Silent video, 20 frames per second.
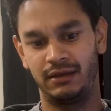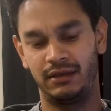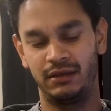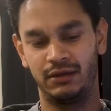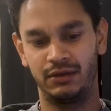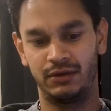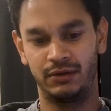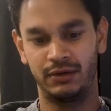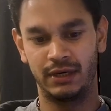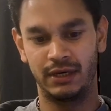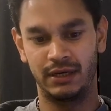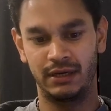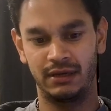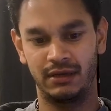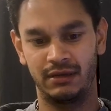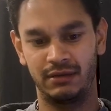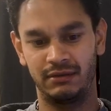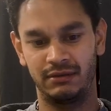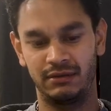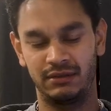you know,
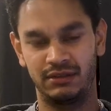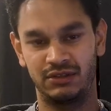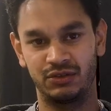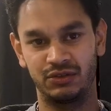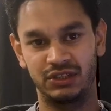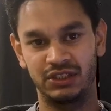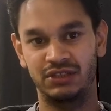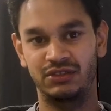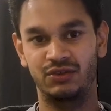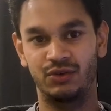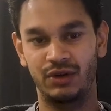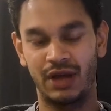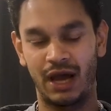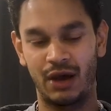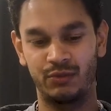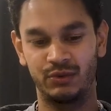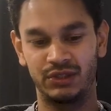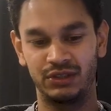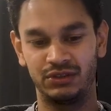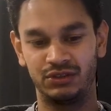so just don't.
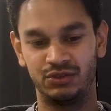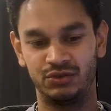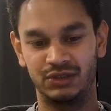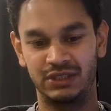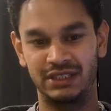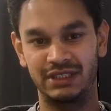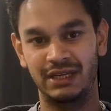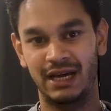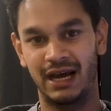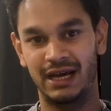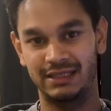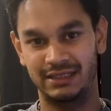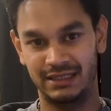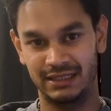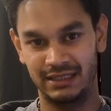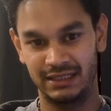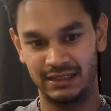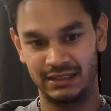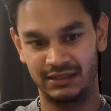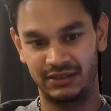I wouldn't use it as
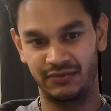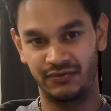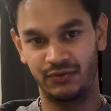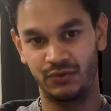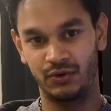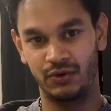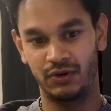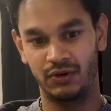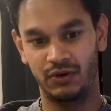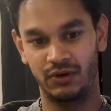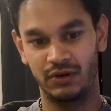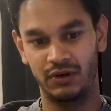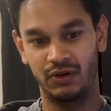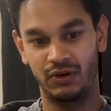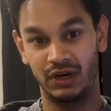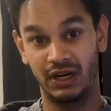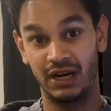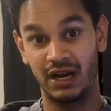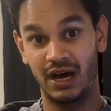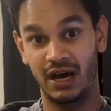it is for, on,
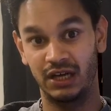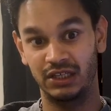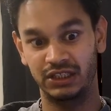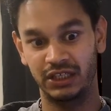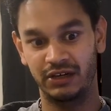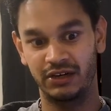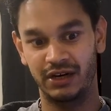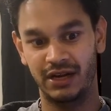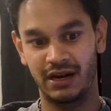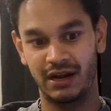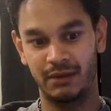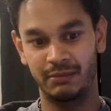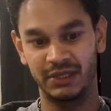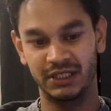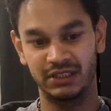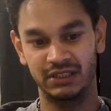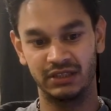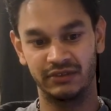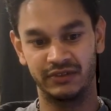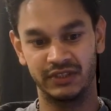on large
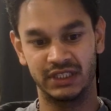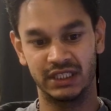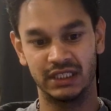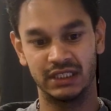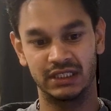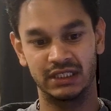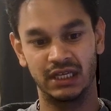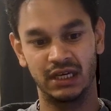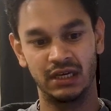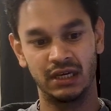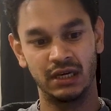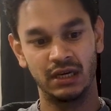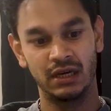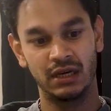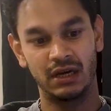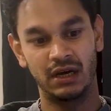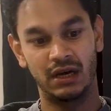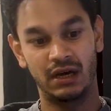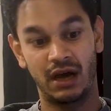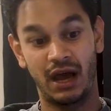aerodynamic surfaces.
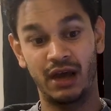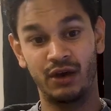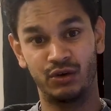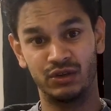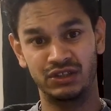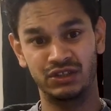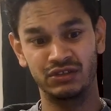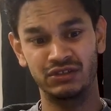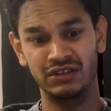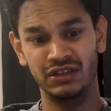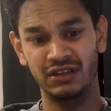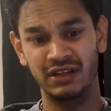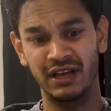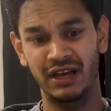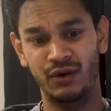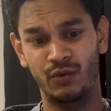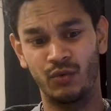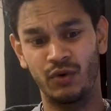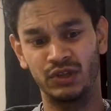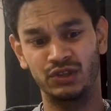Uh, I also took
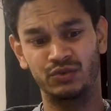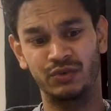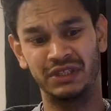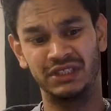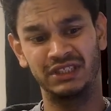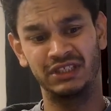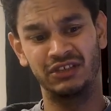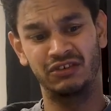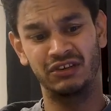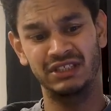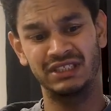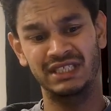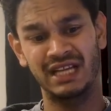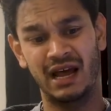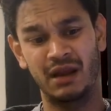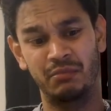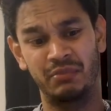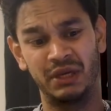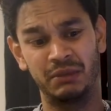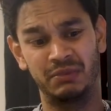like 120 grit
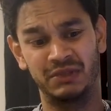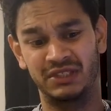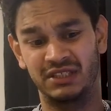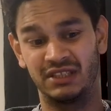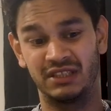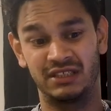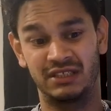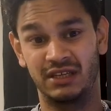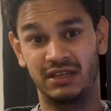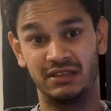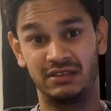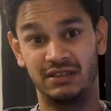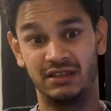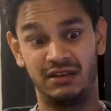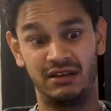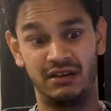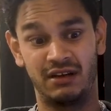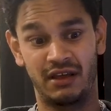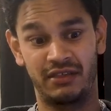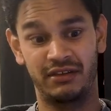sandpaper to this and it
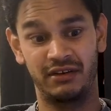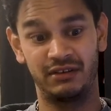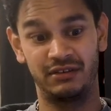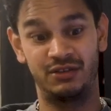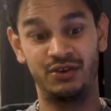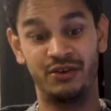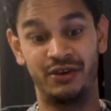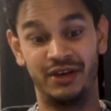did nothing